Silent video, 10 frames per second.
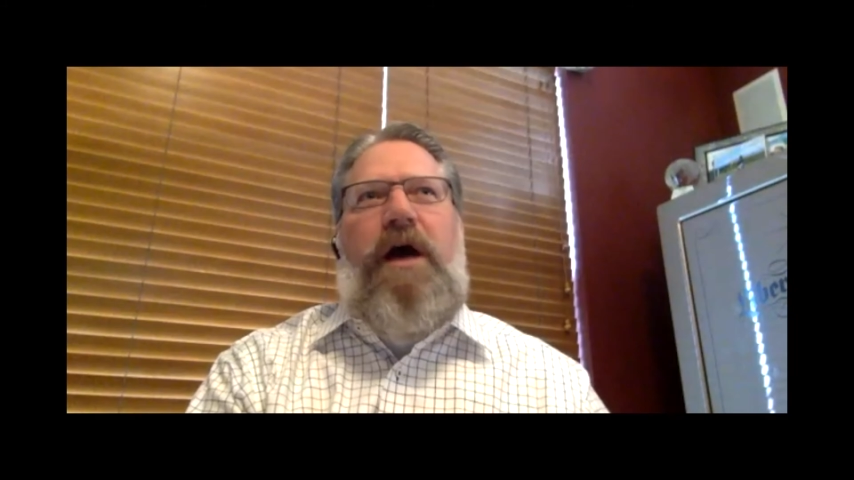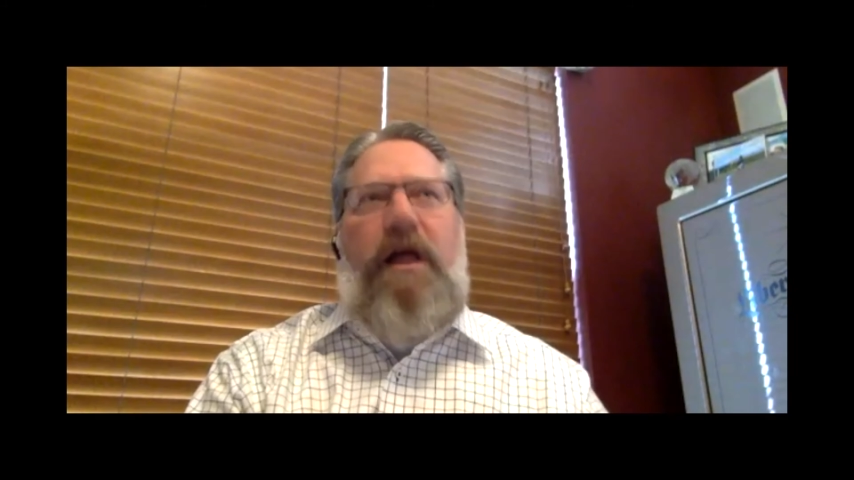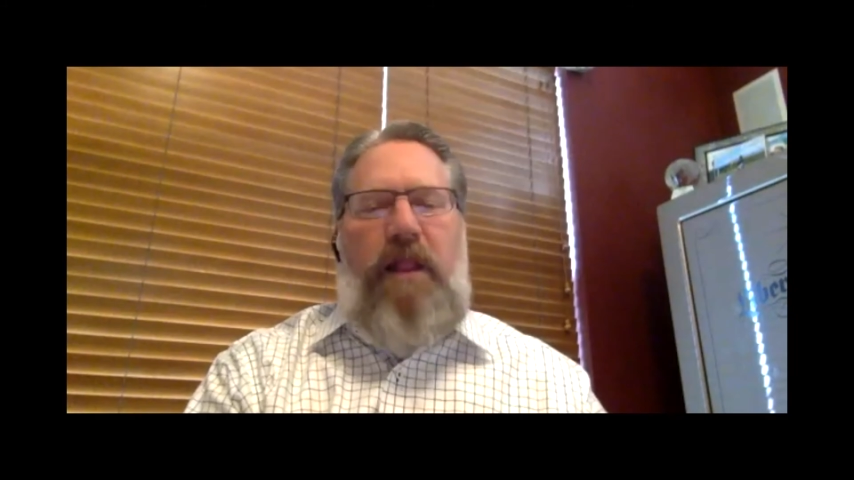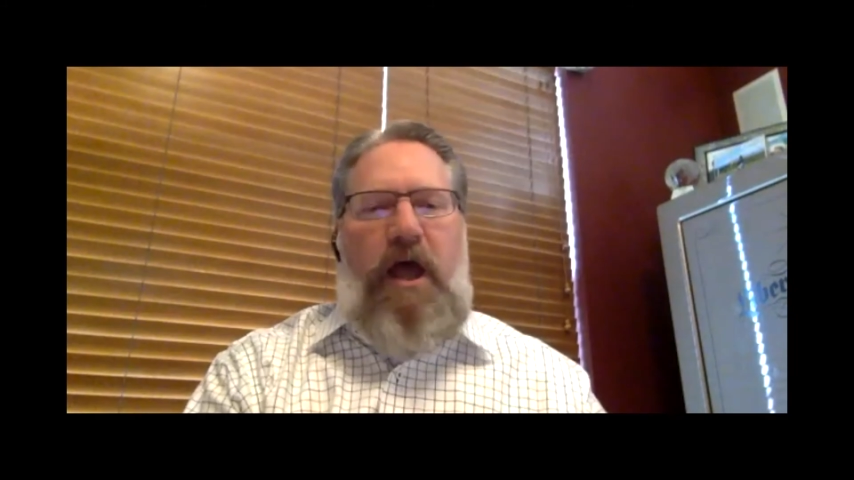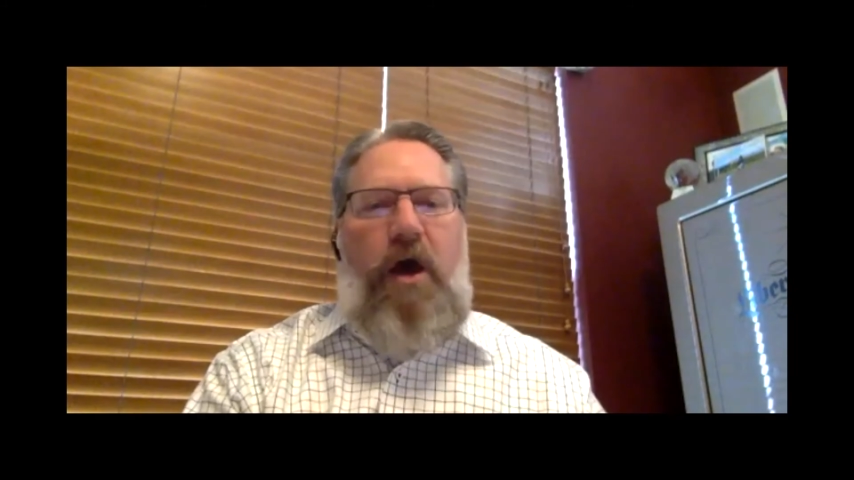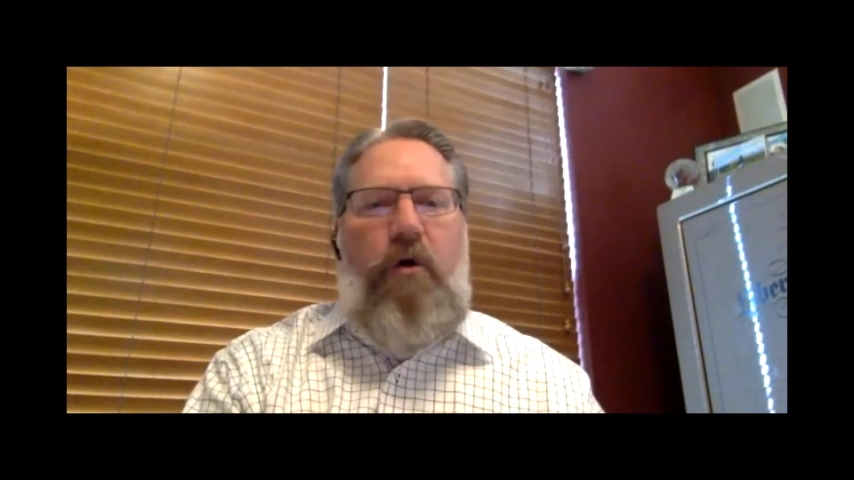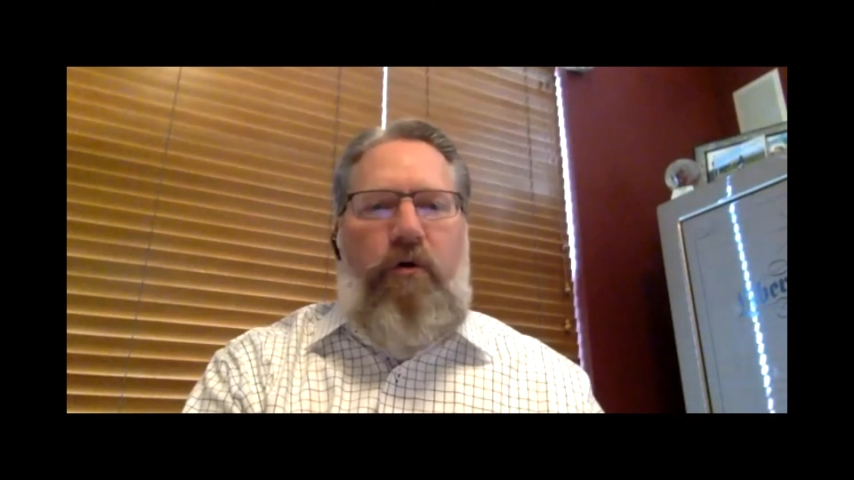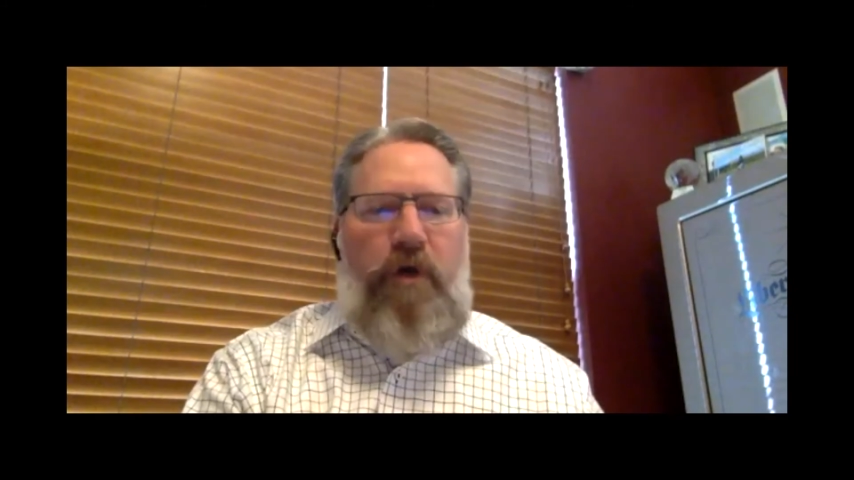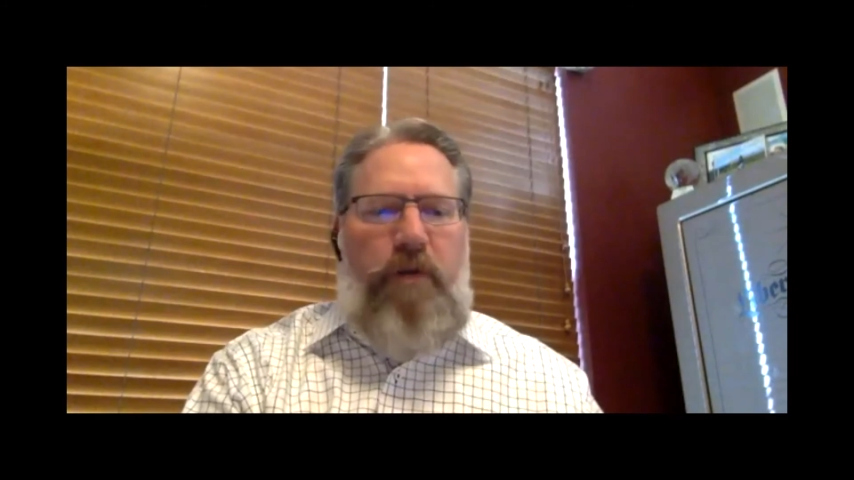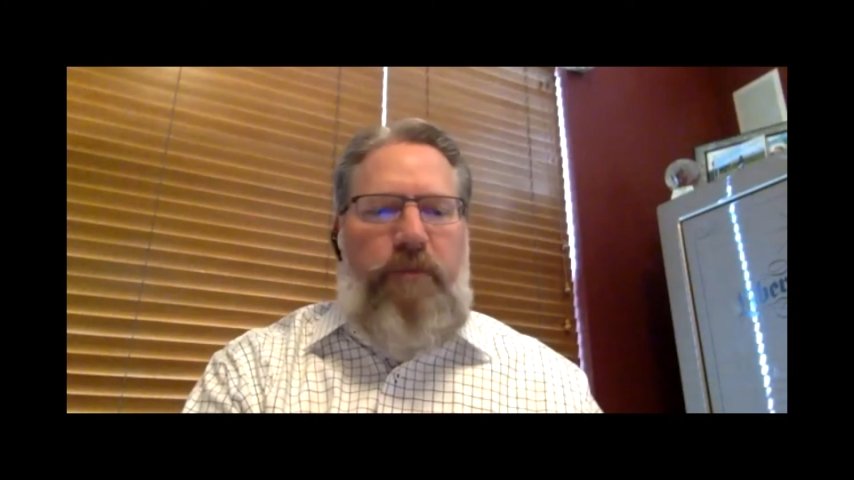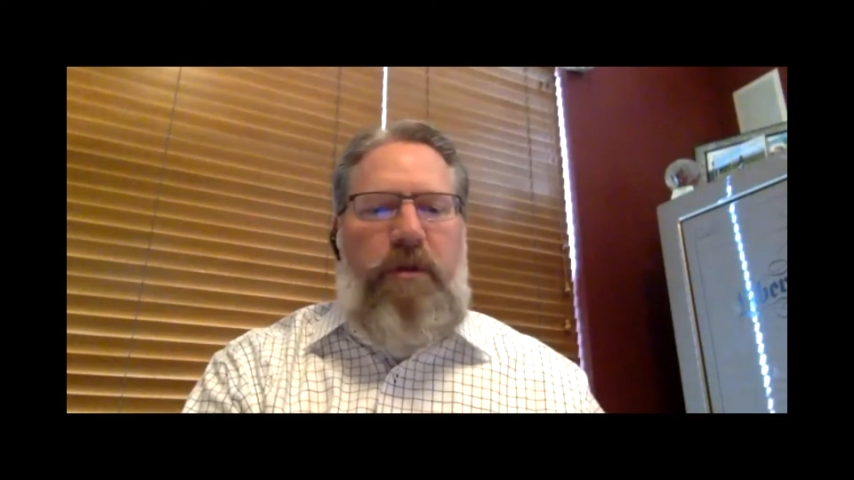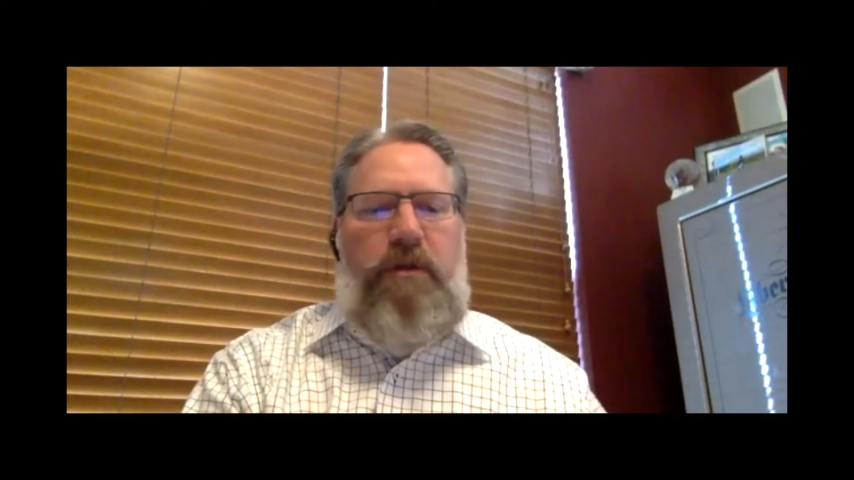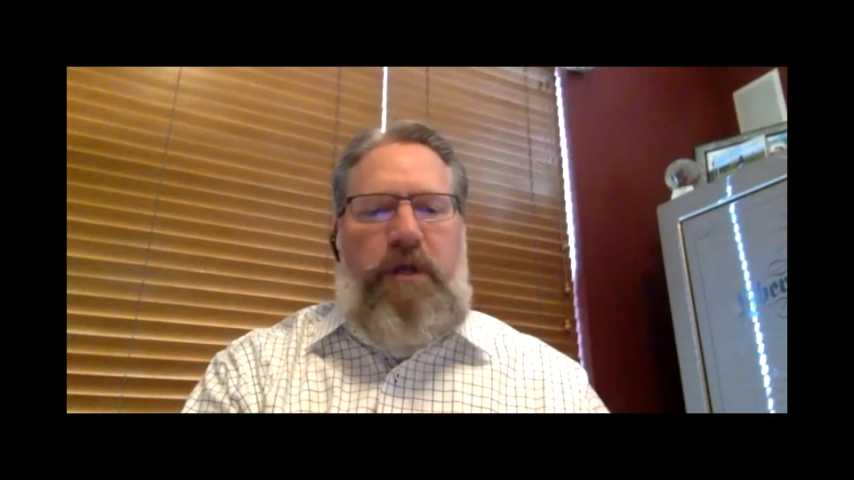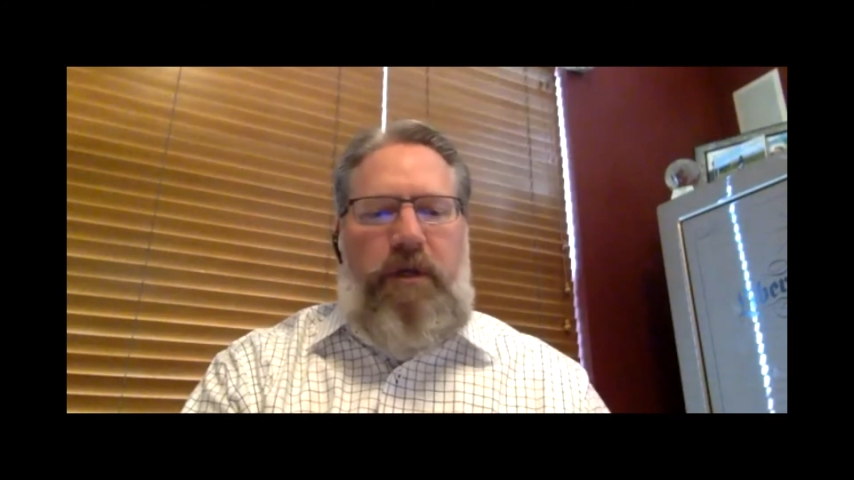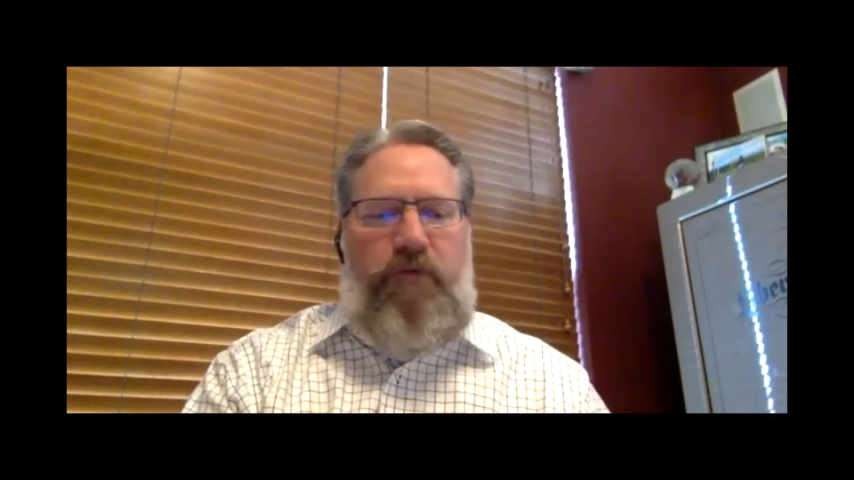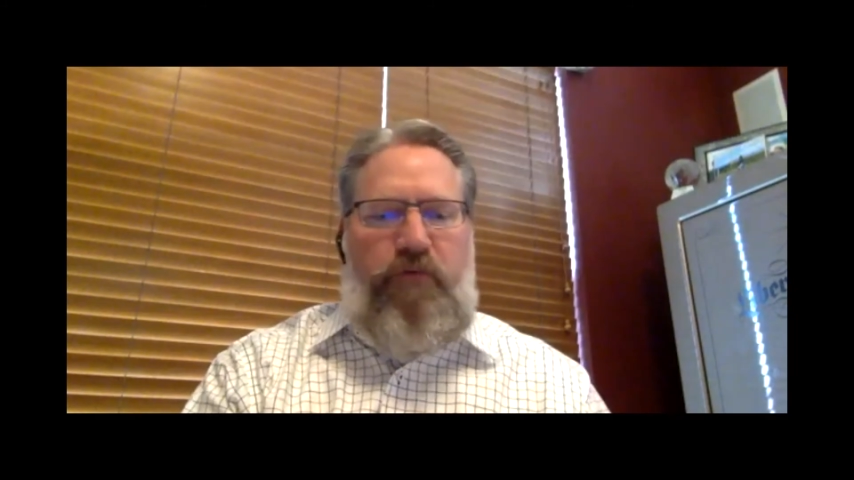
allow credibility,